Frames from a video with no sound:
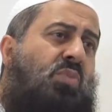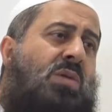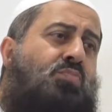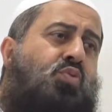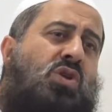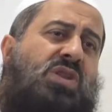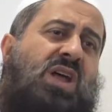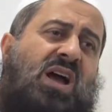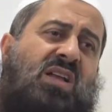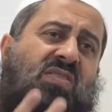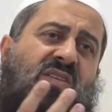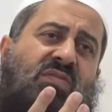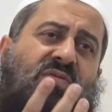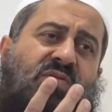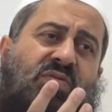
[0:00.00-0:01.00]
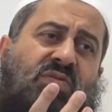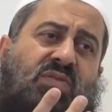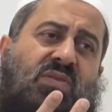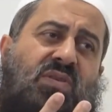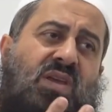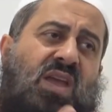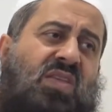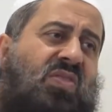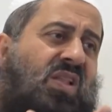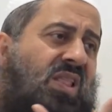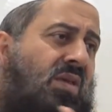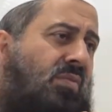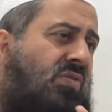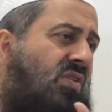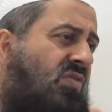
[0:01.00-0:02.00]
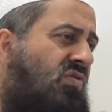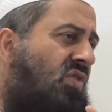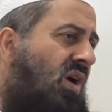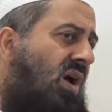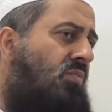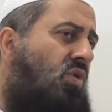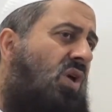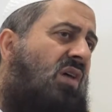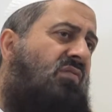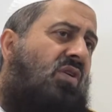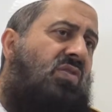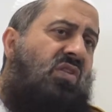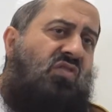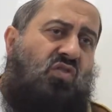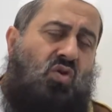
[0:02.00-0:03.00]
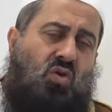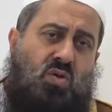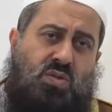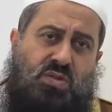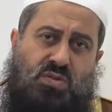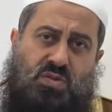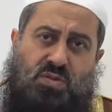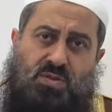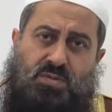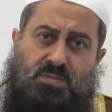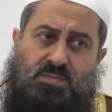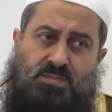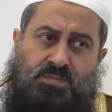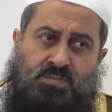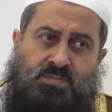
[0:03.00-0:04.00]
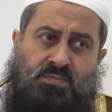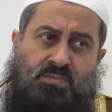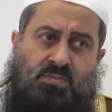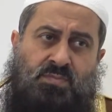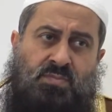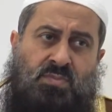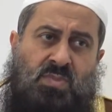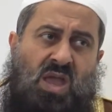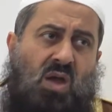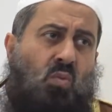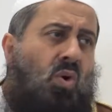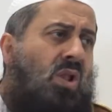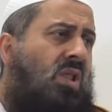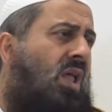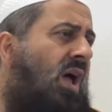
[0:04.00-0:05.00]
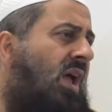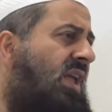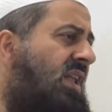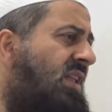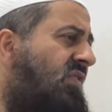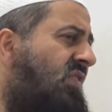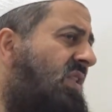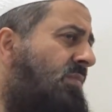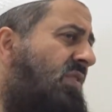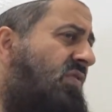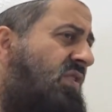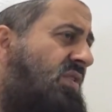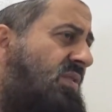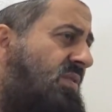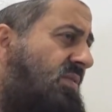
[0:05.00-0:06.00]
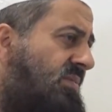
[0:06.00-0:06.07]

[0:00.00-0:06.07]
Be productive in the limited time you have on this earth. And wallahi, it is limited.